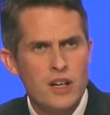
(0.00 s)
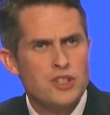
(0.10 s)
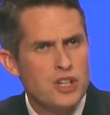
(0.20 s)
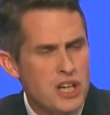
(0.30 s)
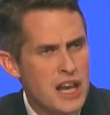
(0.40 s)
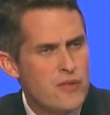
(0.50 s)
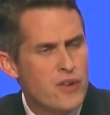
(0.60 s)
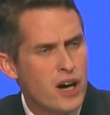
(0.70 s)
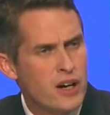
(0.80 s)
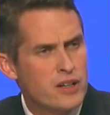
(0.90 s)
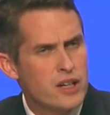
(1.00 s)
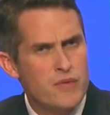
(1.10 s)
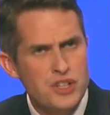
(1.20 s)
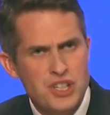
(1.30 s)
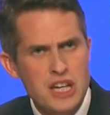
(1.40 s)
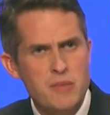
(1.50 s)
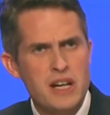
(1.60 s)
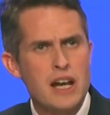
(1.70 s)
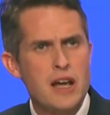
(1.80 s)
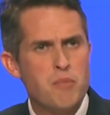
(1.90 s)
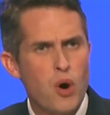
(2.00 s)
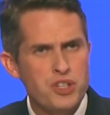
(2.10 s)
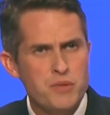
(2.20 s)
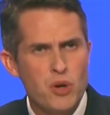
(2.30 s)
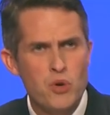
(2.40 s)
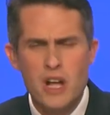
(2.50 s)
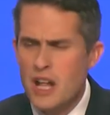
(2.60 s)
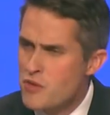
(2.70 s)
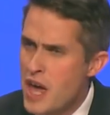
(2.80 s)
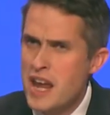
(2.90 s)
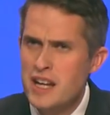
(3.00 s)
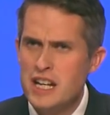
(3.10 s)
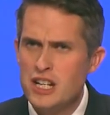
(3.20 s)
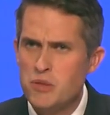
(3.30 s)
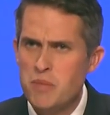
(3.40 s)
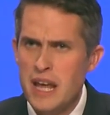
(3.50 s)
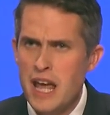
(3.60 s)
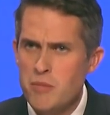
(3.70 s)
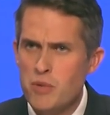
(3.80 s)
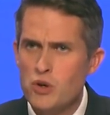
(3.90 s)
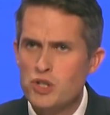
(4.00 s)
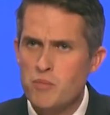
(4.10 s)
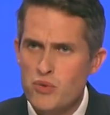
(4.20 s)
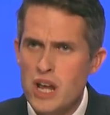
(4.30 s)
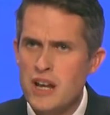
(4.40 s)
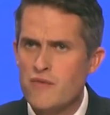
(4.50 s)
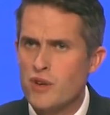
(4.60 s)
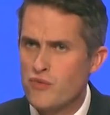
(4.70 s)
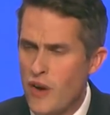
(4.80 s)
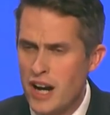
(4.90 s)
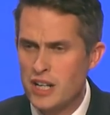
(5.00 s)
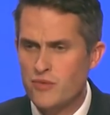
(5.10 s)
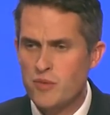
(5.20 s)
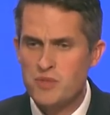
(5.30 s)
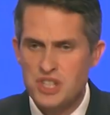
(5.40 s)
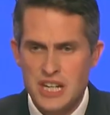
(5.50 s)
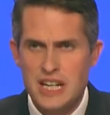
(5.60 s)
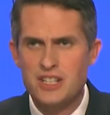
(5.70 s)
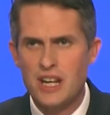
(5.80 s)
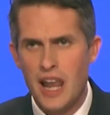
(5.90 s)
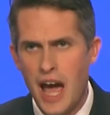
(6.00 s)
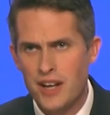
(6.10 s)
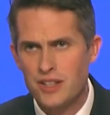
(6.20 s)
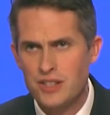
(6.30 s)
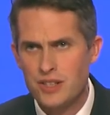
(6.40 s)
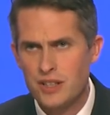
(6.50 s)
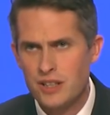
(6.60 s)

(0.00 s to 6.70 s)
To deliver the seemingly impossible, they need to be able to bring the fight from sea to land.